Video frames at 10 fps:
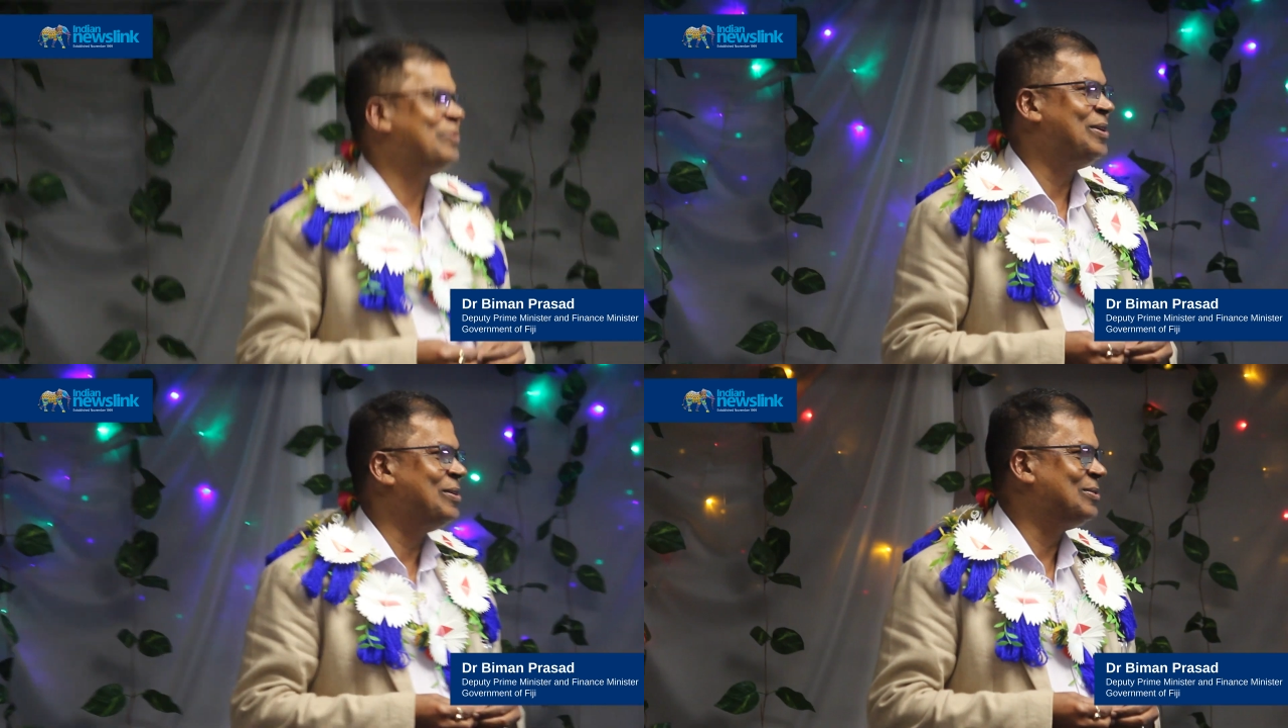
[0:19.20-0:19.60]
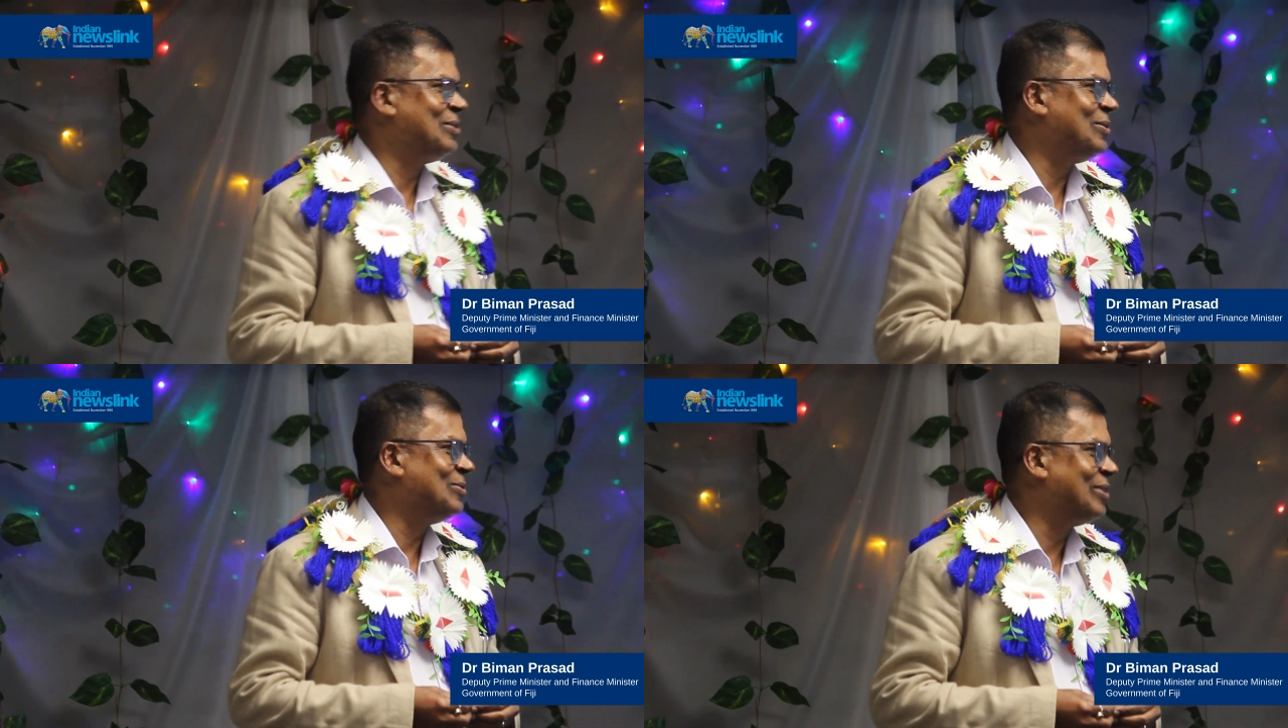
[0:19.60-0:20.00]
of years
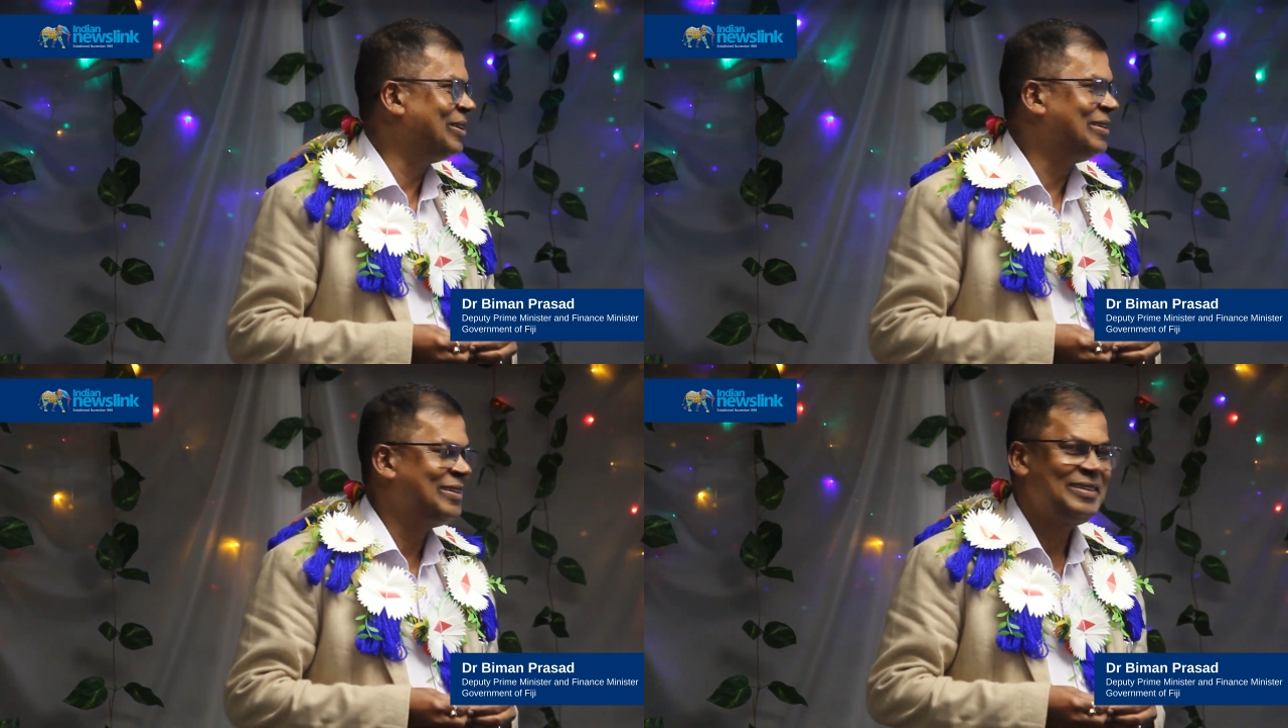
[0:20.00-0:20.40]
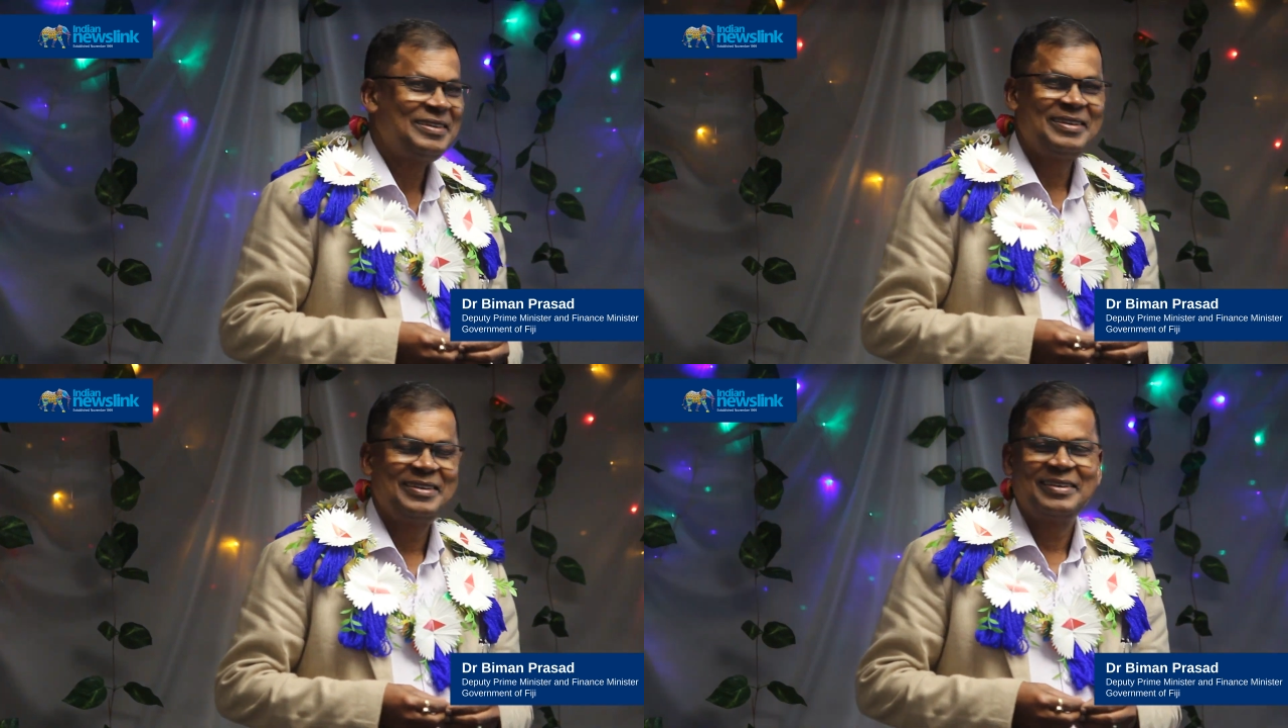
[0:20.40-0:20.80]
in New Zealand.
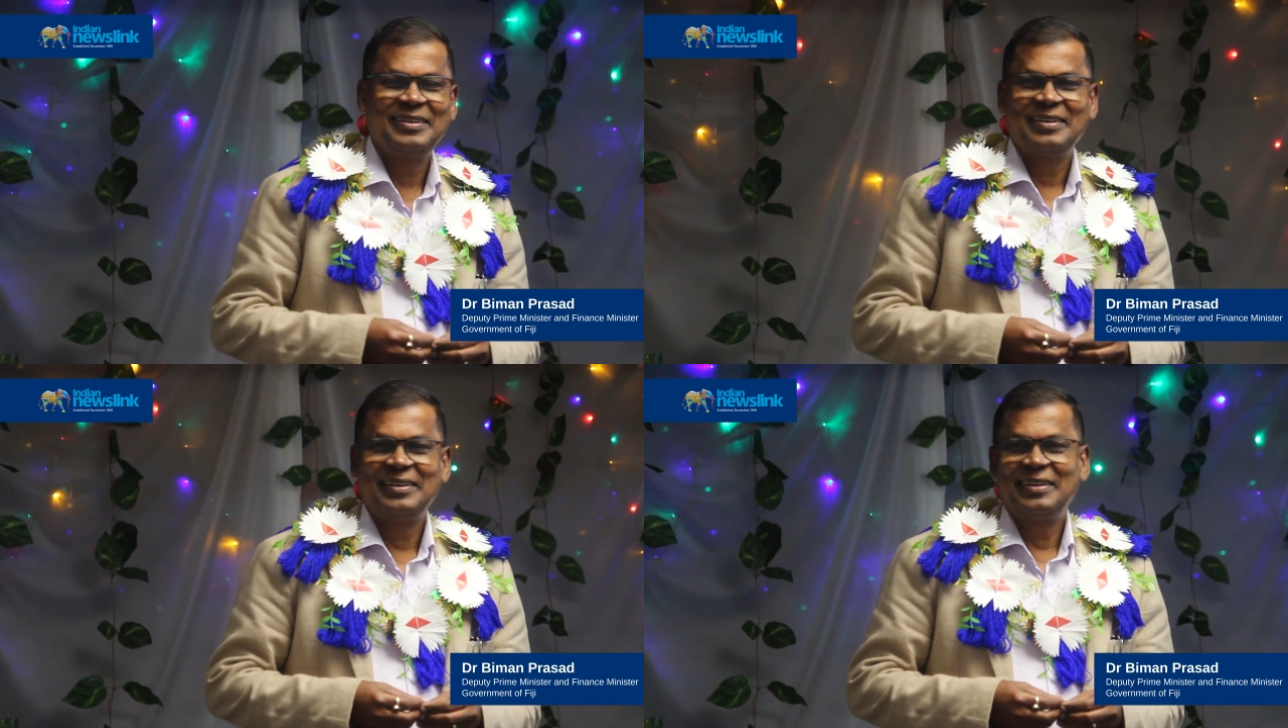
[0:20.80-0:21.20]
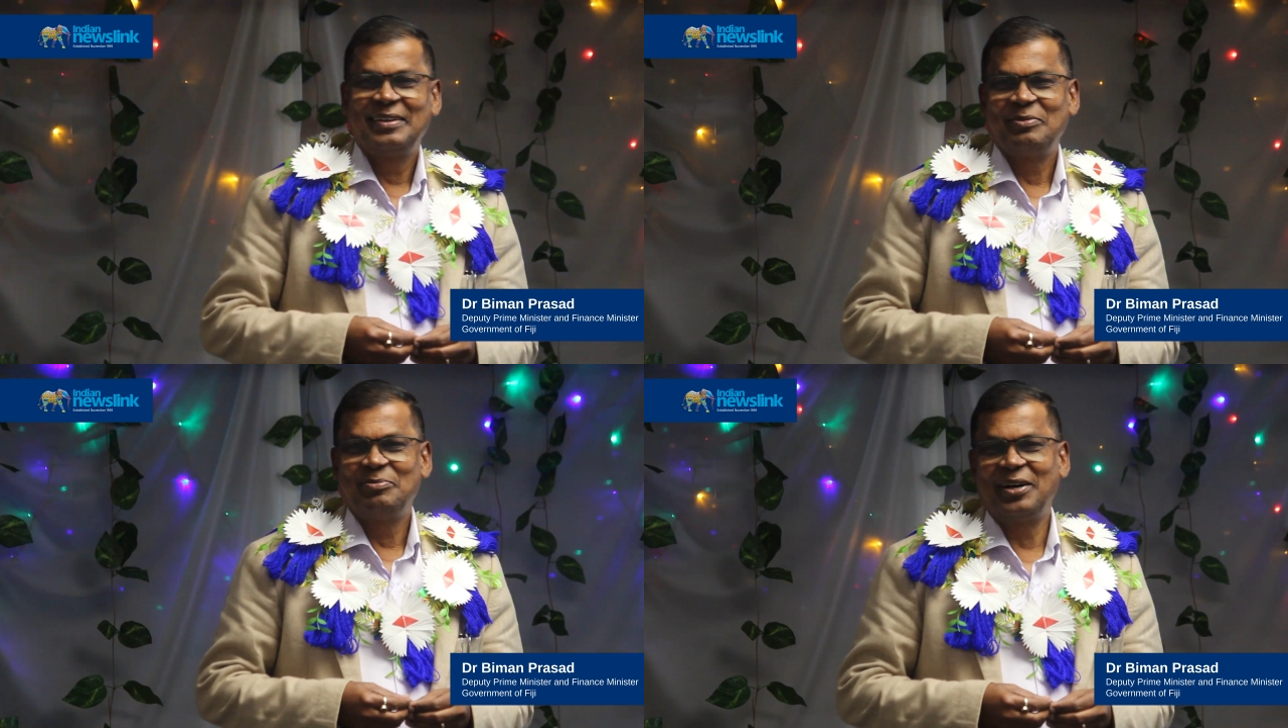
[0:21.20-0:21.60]

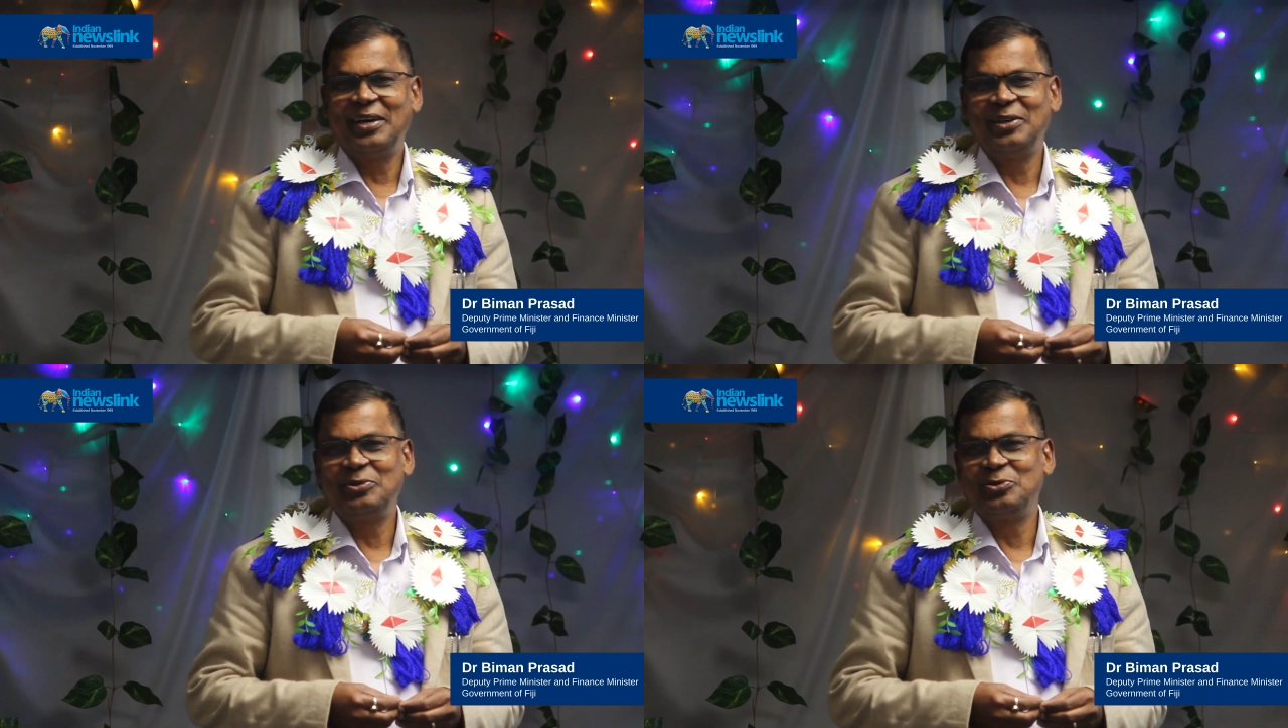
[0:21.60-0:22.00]
My